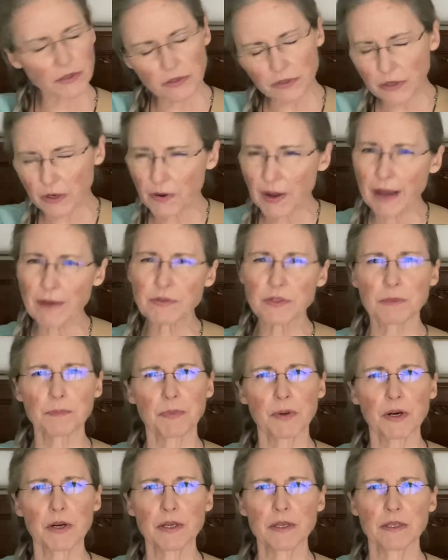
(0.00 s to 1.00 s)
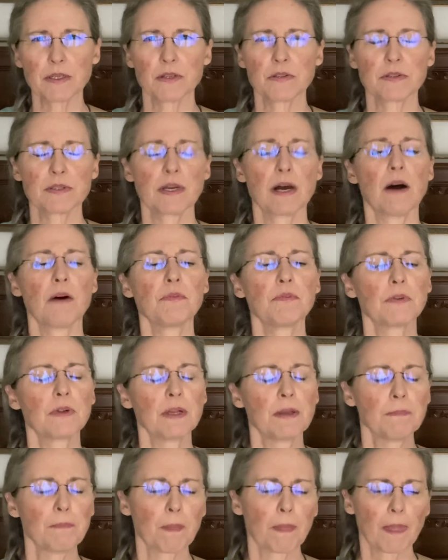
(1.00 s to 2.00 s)
you don't have to burden yourself
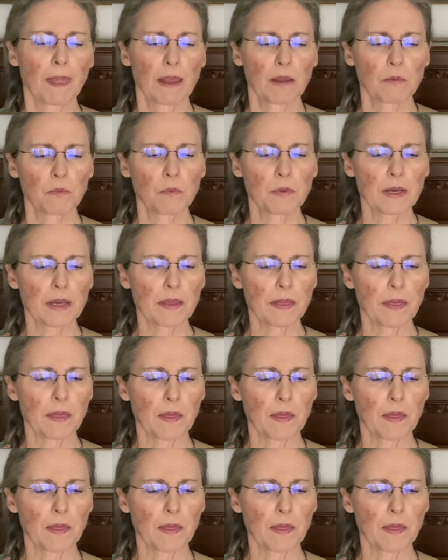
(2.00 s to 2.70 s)
with